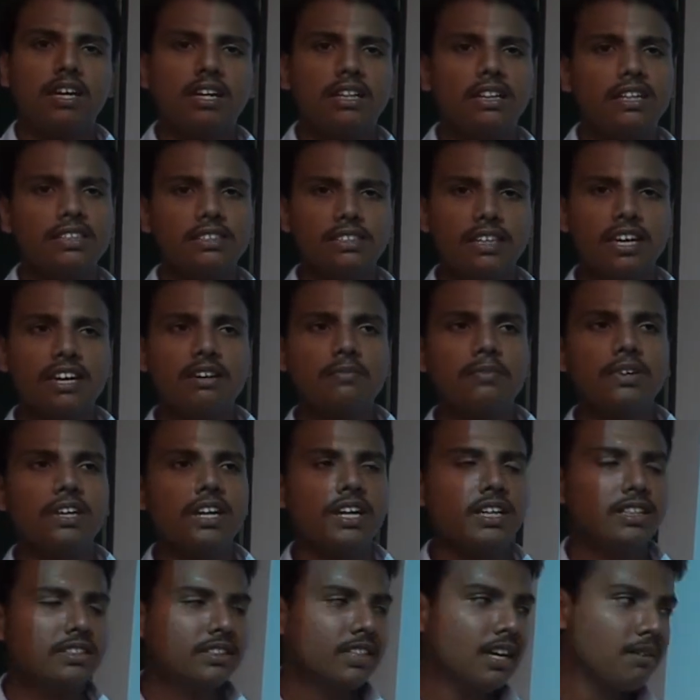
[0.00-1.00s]
This can be an
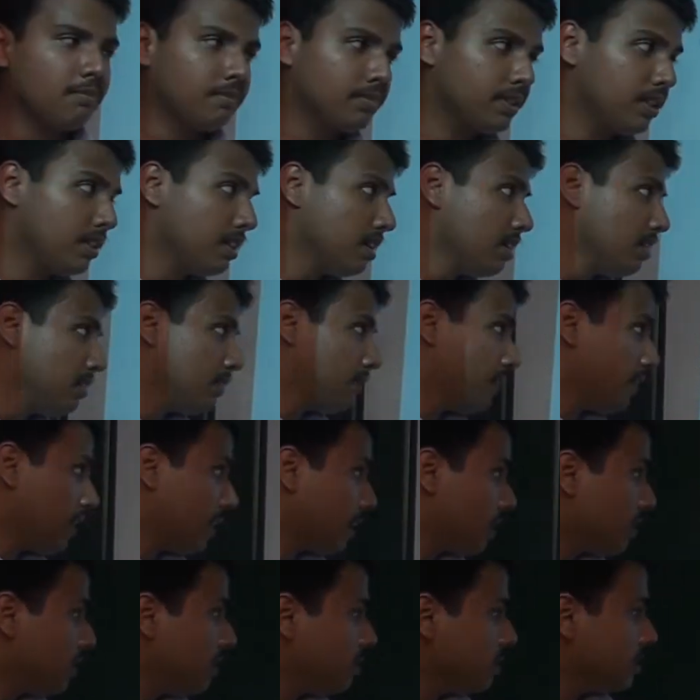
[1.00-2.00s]
example for a
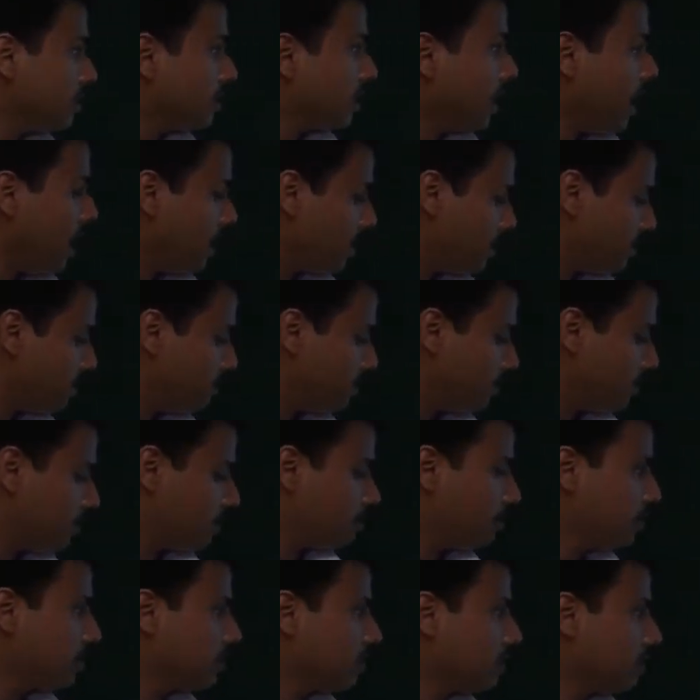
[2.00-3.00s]
cost
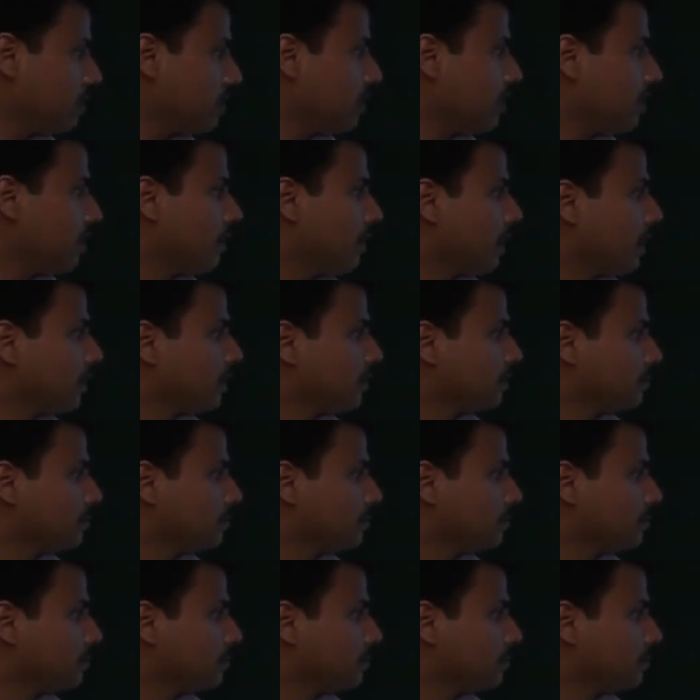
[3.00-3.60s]
attributable to the contract.